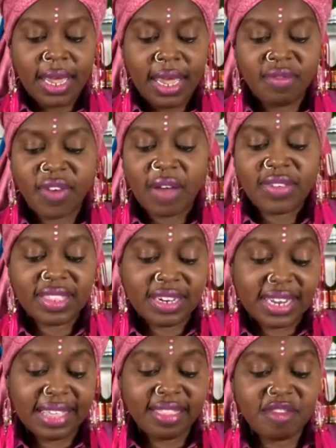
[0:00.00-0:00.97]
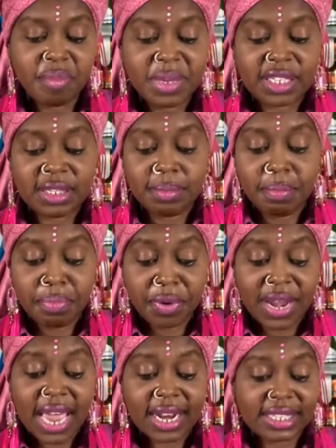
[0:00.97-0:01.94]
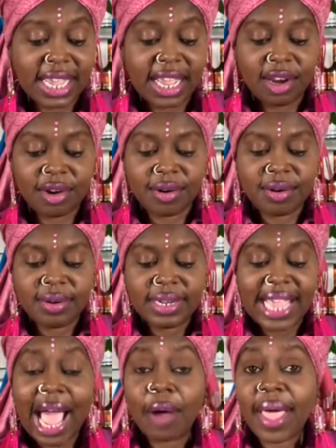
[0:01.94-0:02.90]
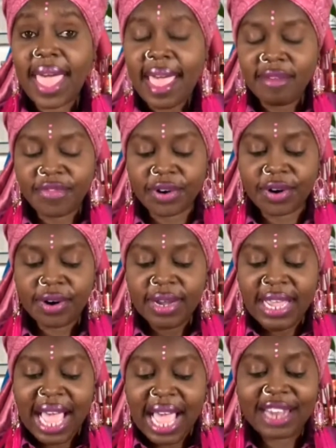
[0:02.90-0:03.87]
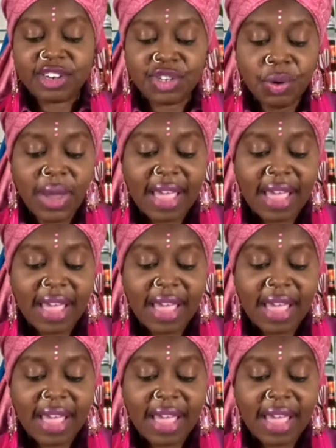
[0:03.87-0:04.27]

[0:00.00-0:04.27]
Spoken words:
involving the death of Miss Breonna Taylor. However, I do